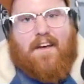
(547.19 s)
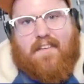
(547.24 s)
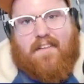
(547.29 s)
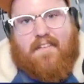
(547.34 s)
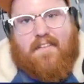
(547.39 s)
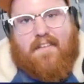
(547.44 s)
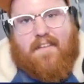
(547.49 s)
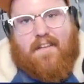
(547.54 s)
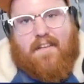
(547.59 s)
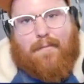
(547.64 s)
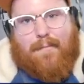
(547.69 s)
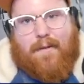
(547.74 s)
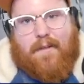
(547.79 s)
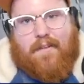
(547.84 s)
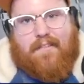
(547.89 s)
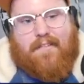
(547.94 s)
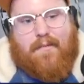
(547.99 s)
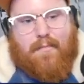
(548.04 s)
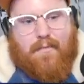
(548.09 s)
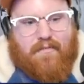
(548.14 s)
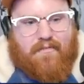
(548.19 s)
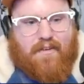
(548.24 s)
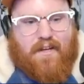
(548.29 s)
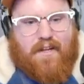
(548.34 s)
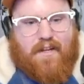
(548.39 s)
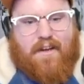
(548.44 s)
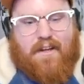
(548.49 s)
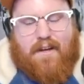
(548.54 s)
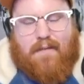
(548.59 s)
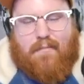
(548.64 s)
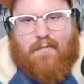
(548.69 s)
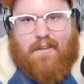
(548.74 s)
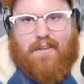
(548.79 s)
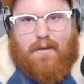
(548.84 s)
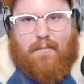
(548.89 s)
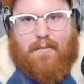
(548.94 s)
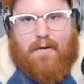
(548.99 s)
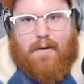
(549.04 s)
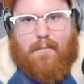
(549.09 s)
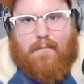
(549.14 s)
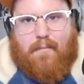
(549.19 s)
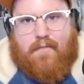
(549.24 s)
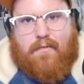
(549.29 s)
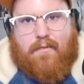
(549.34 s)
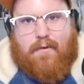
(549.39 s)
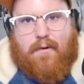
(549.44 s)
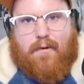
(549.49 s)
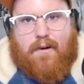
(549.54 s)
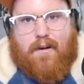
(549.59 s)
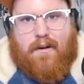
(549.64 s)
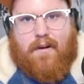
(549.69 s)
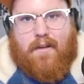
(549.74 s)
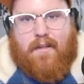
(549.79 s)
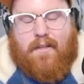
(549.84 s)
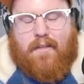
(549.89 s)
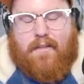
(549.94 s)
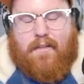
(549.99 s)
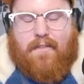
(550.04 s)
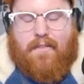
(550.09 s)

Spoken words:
This has been super fun. I'm really pumped for